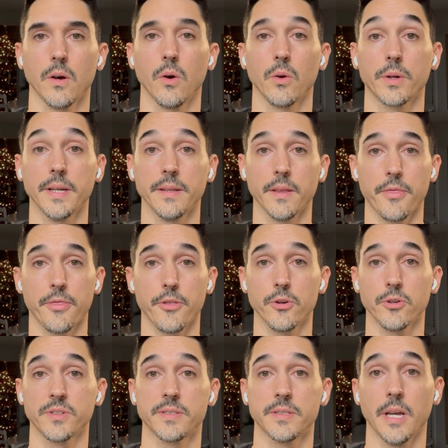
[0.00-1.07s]
Okay, the
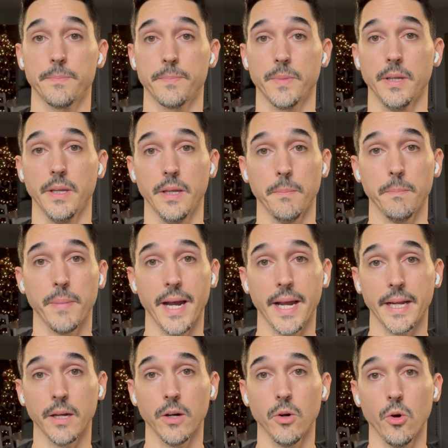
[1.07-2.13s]
third step in
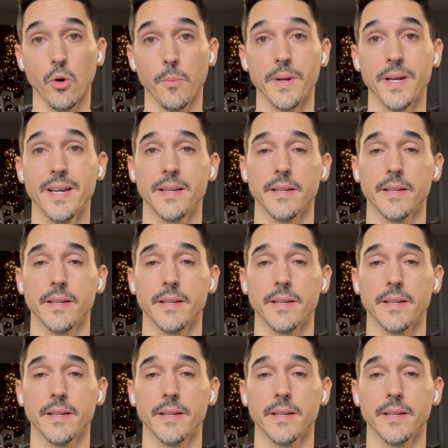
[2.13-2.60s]
buying a home